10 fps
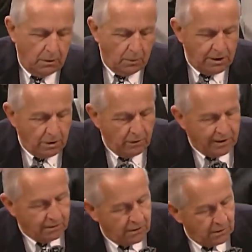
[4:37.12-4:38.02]
We know
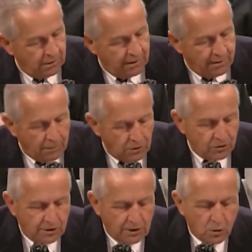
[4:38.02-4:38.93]
that, mo that
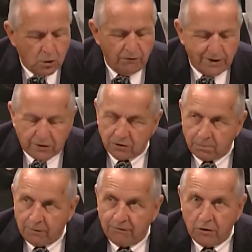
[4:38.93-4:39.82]
most enrolled veterans
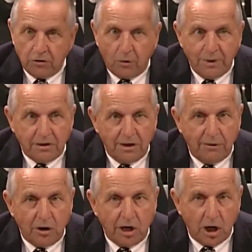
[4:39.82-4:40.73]
prefer to receive
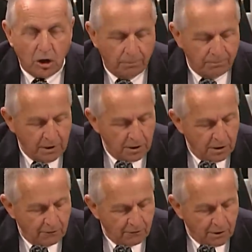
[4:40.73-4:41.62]
their care
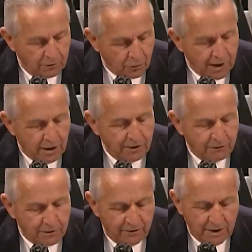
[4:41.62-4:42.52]
from, directly
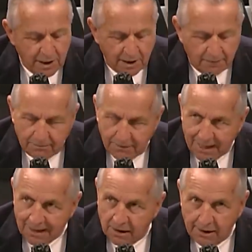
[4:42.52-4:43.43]
from the VA,
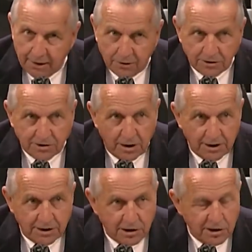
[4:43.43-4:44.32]
and clinical
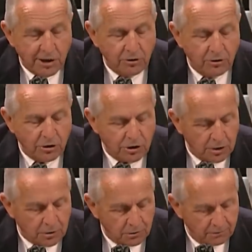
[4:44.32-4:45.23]
studies continue to
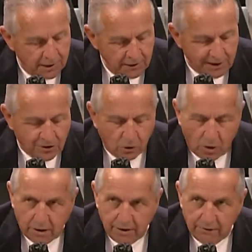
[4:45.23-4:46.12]
show that the
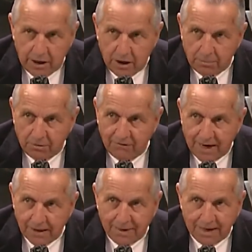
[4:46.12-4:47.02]
quality of care
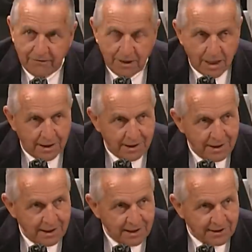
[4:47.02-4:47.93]
provided by VA
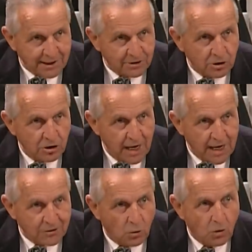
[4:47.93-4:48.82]
is as good
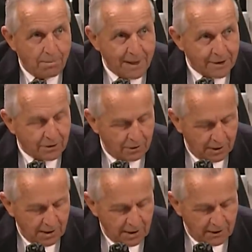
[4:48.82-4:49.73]
as or better
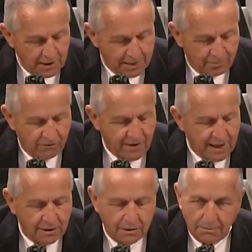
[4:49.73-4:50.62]
than that
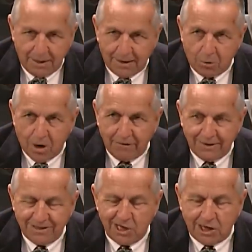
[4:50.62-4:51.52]
provided by the
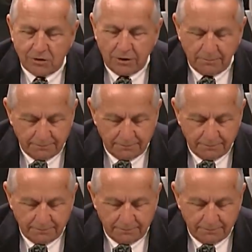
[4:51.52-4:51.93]
private sector.